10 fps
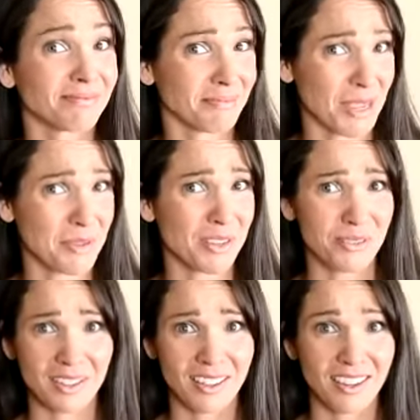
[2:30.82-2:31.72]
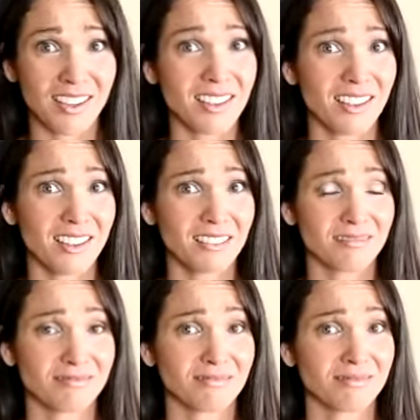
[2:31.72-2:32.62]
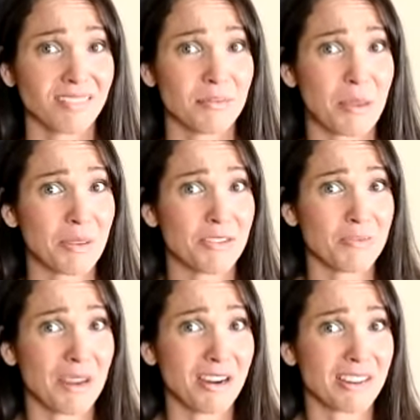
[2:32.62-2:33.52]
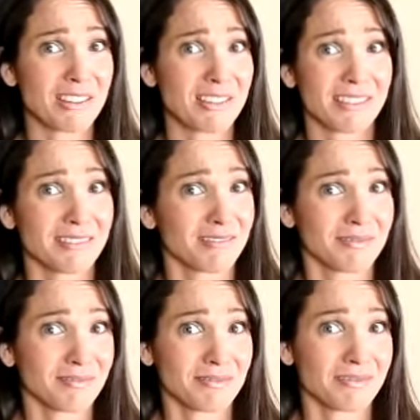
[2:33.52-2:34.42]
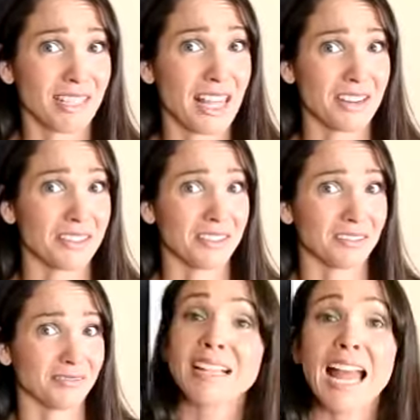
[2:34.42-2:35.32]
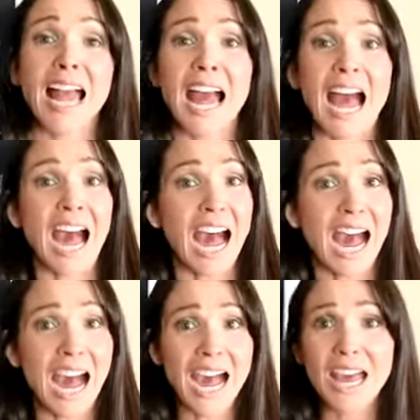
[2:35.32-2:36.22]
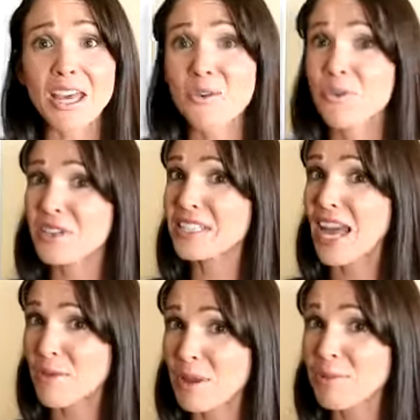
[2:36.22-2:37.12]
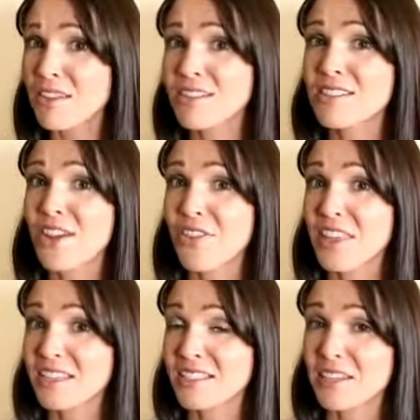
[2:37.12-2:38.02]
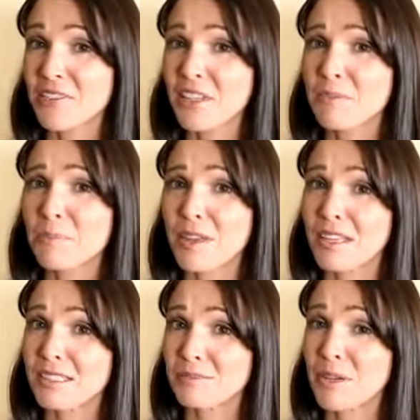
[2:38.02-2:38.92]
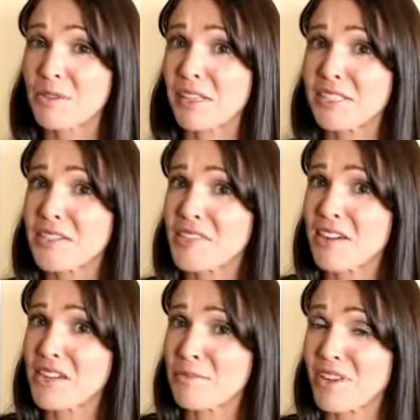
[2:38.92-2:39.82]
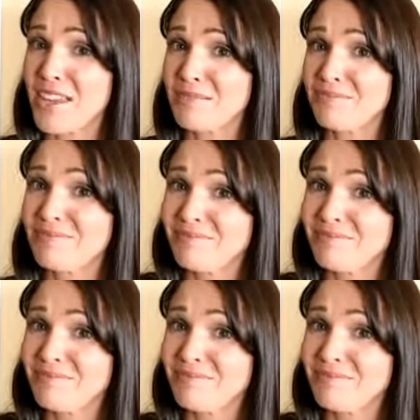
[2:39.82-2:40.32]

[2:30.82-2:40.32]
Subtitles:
Maybe through marriage. I don't know. I would count my blessings on Thanksgiving, but my relatives outnumber them.